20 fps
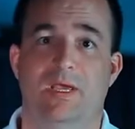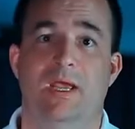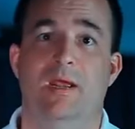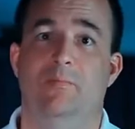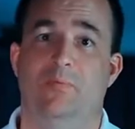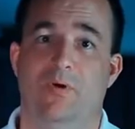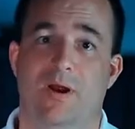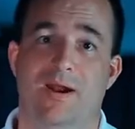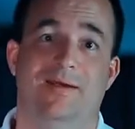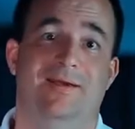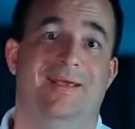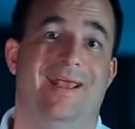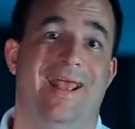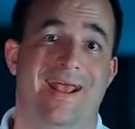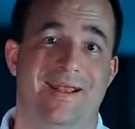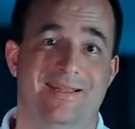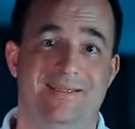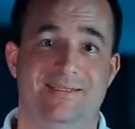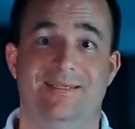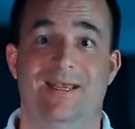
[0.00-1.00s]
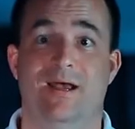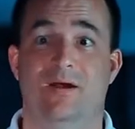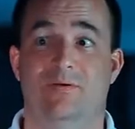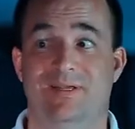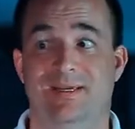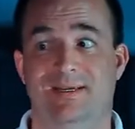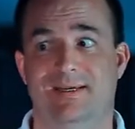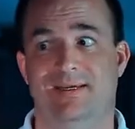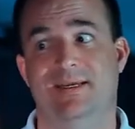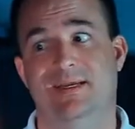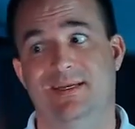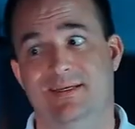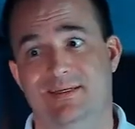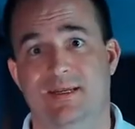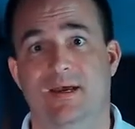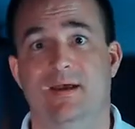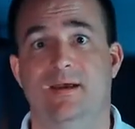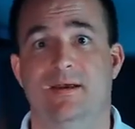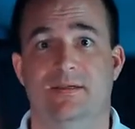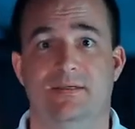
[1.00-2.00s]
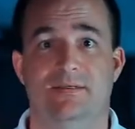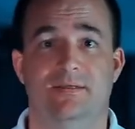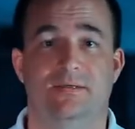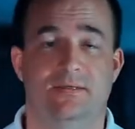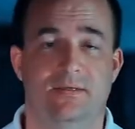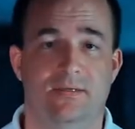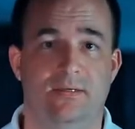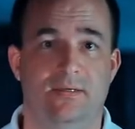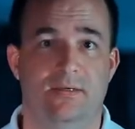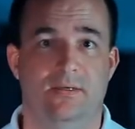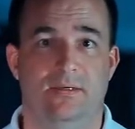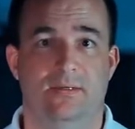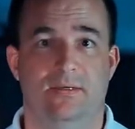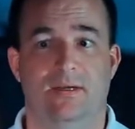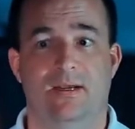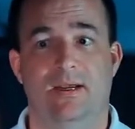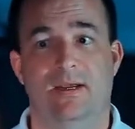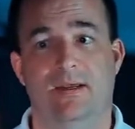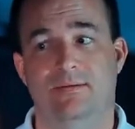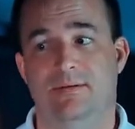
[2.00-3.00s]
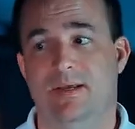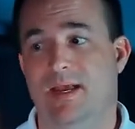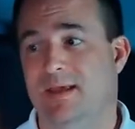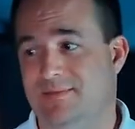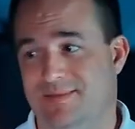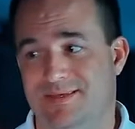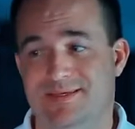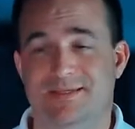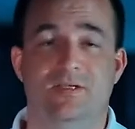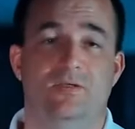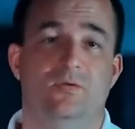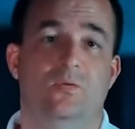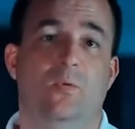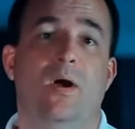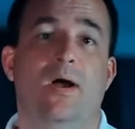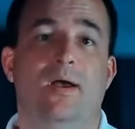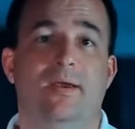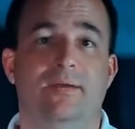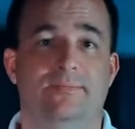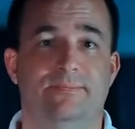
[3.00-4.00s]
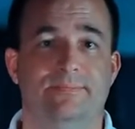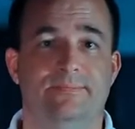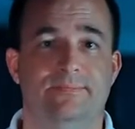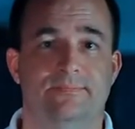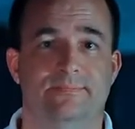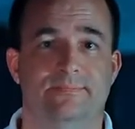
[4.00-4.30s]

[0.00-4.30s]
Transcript: PA product can sound, it does. And this is why.